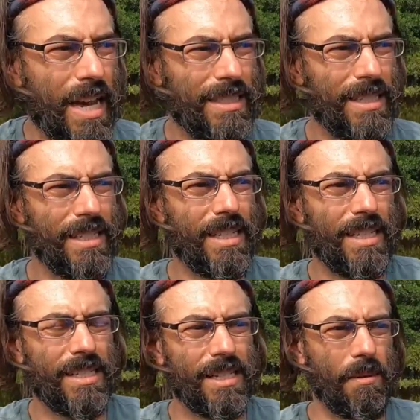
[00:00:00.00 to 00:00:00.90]
I did
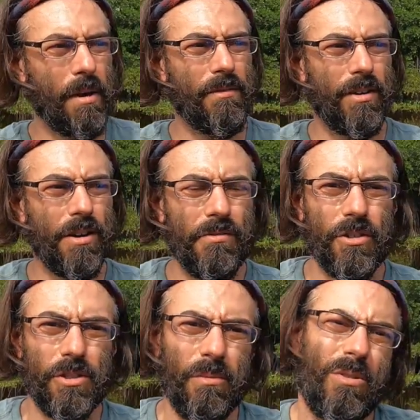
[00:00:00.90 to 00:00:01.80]
this on my very
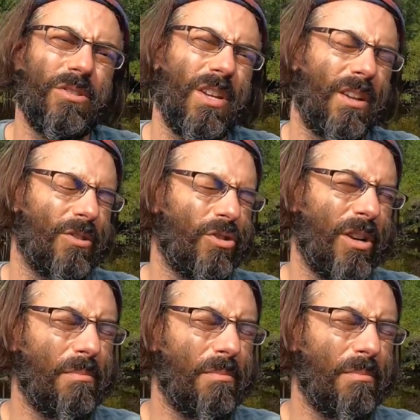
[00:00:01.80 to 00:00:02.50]
first motorcycle trip